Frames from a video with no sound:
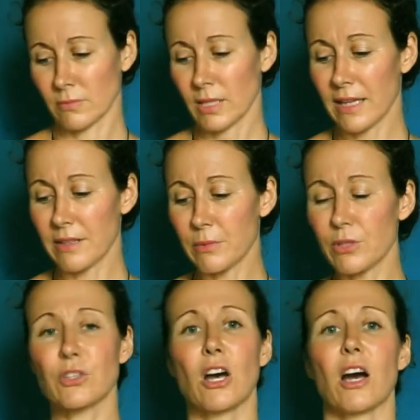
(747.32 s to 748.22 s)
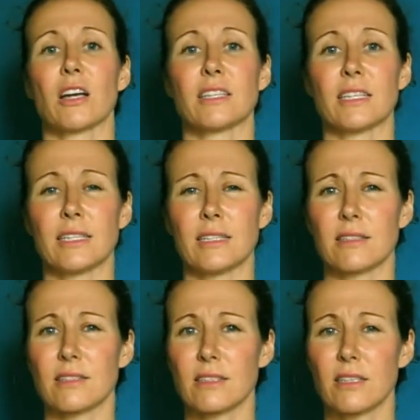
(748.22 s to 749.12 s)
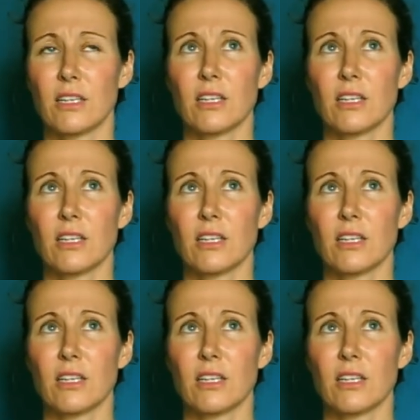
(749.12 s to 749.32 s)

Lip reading: And the Moon card it's